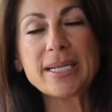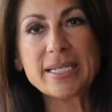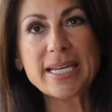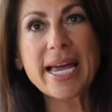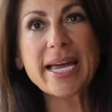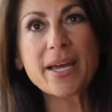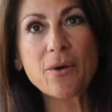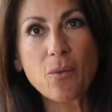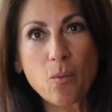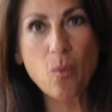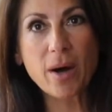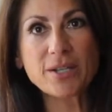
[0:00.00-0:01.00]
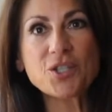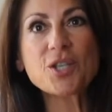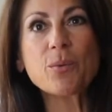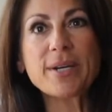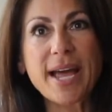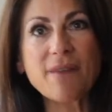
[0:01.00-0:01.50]
day 1. So
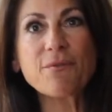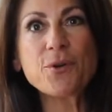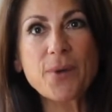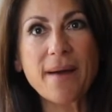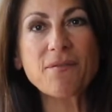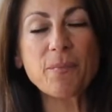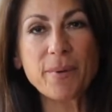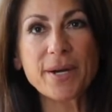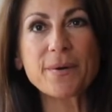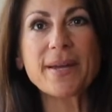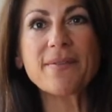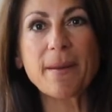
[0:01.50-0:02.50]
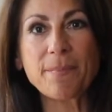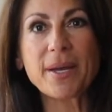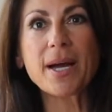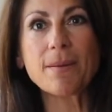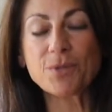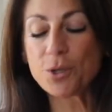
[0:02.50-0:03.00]
whenever you have the period, that
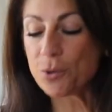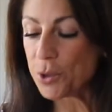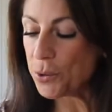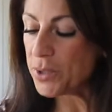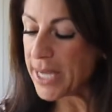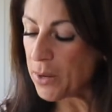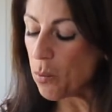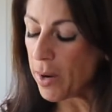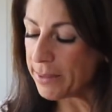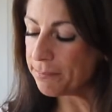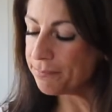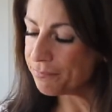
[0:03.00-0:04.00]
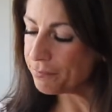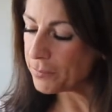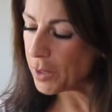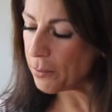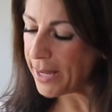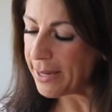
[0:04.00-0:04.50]
becomes your new day 1,
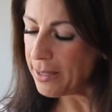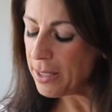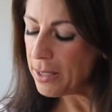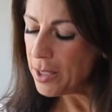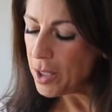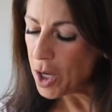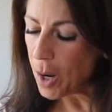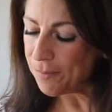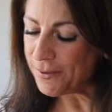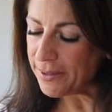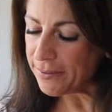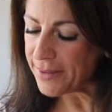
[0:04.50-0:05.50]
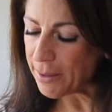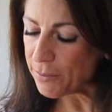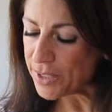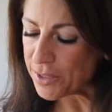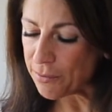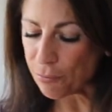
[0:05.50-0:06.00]
okay? Hopefully that
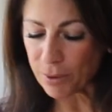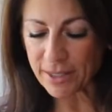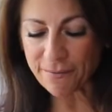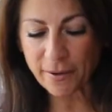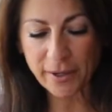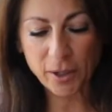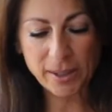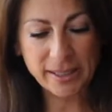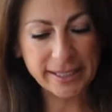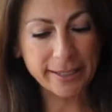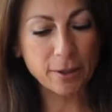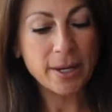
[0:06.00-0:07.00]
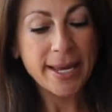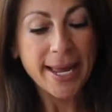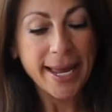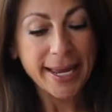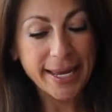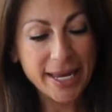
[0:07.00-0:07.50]
was really very clear.
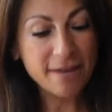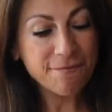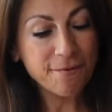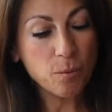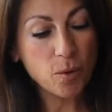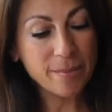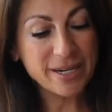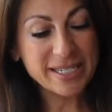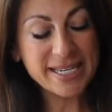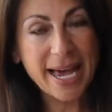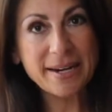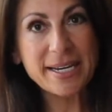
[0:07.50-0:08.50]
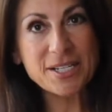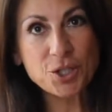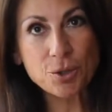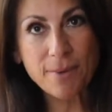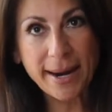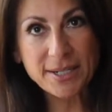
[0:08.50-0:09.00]
If a woman has had a
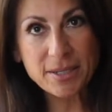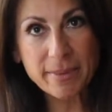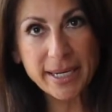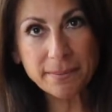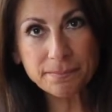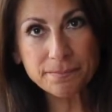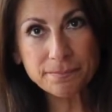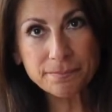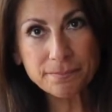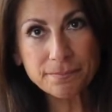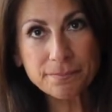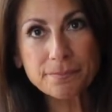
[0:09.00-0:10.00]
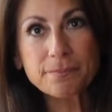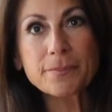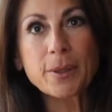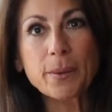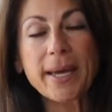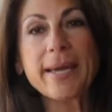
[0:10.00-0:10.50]
hysterectomy,
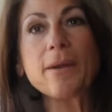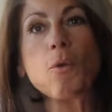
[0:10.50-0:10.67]
okay,